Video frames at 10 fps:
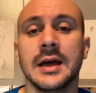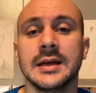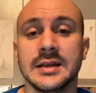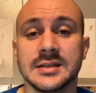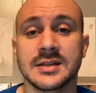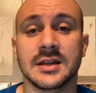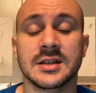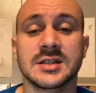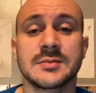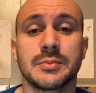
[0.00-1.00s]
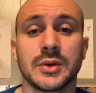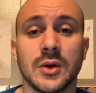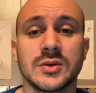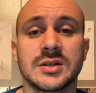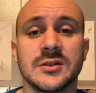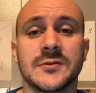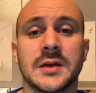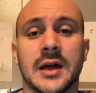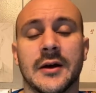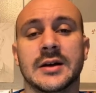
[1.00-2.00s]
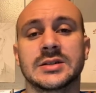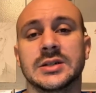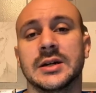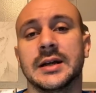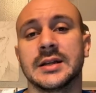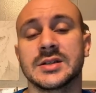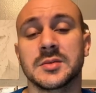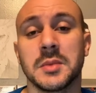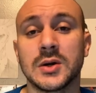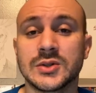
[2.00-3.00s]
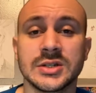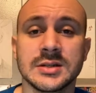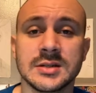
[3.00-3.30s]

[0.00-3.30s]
he's an explosive character in his emotions,